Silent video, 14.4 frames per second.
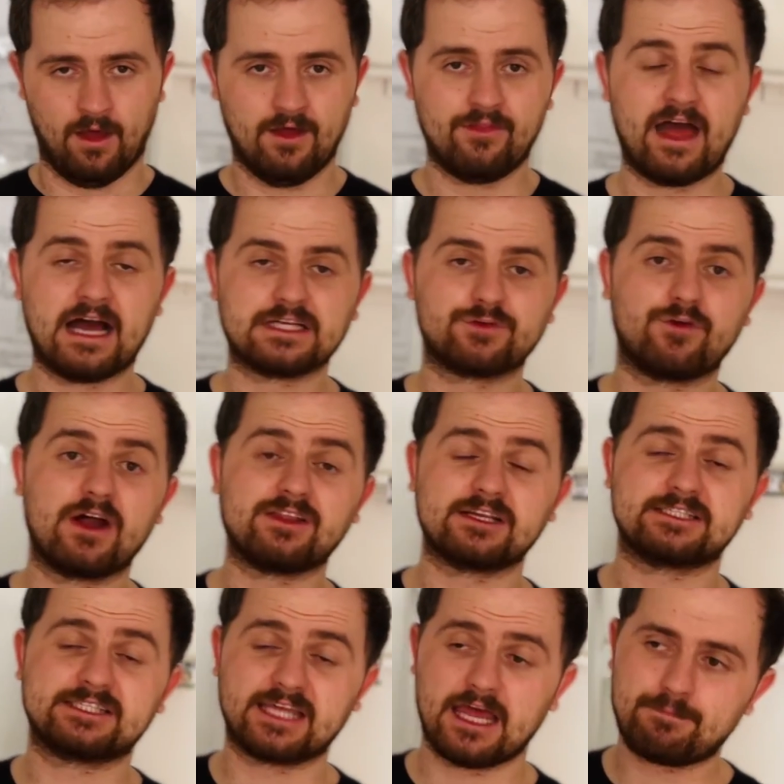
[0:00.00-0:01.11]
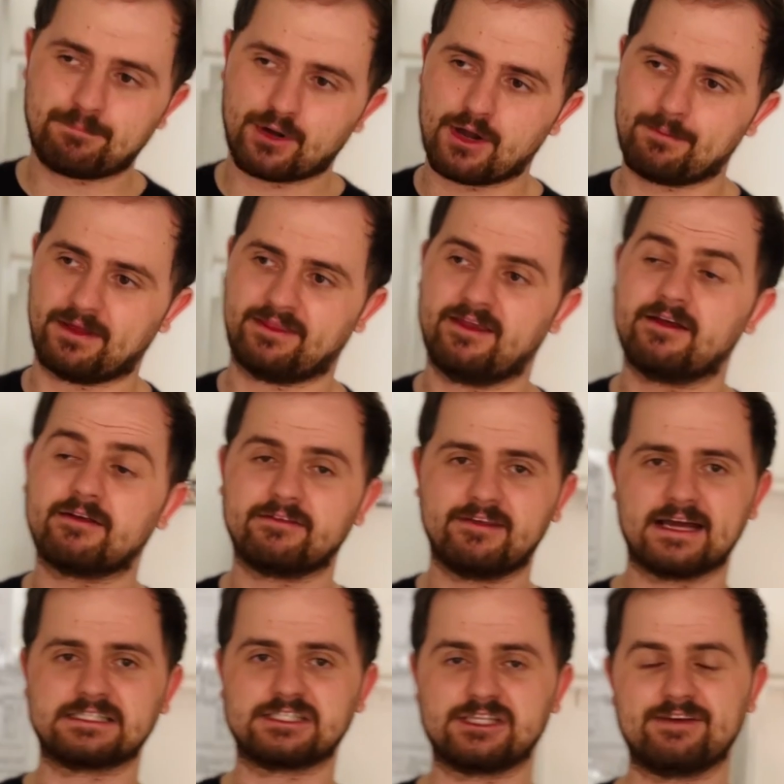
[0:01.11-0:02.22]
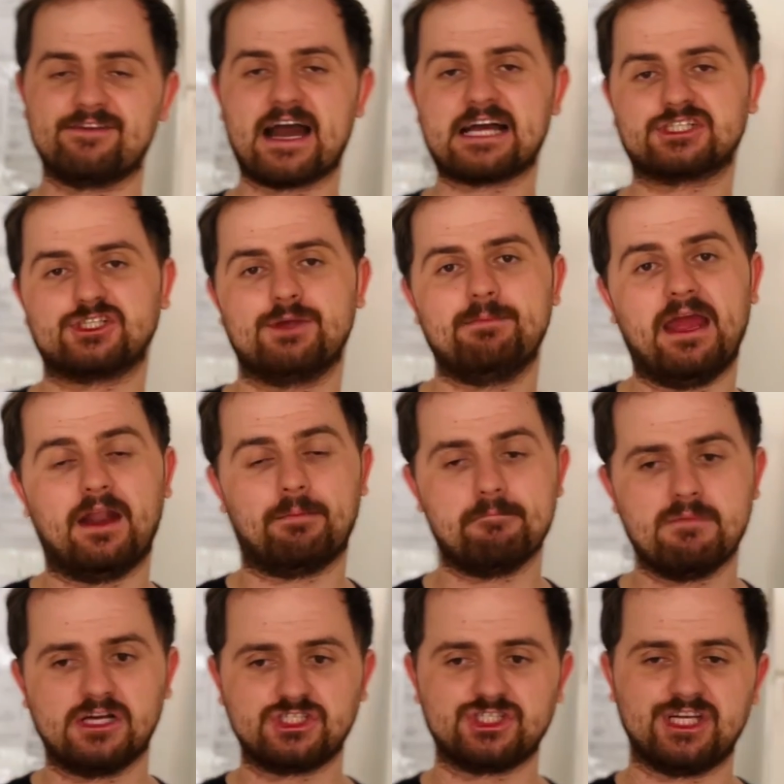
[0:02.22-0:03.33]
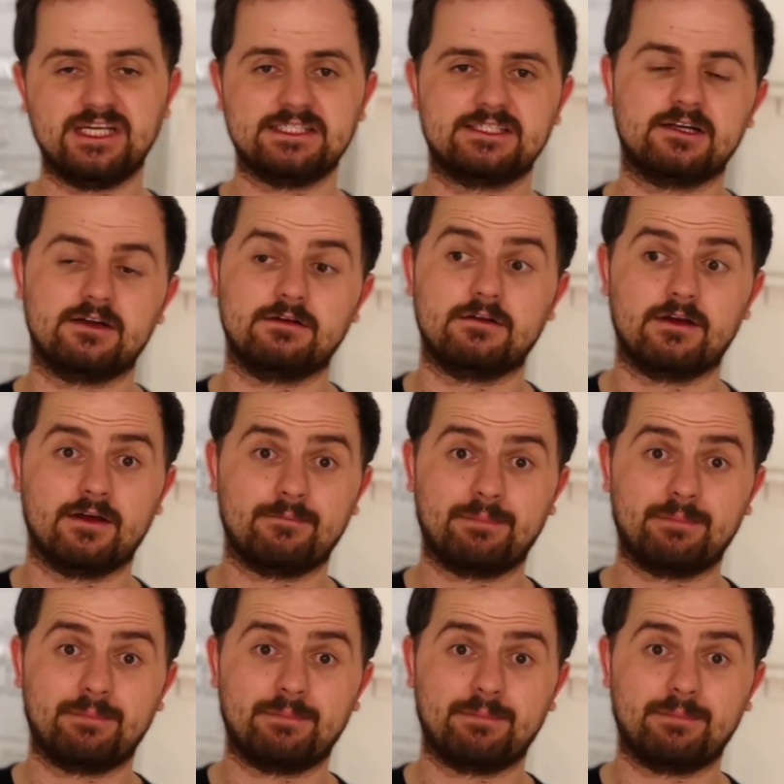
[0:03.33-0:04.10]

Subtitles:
Now, as far as the state permit, here in Texas, they've actually made it much easier,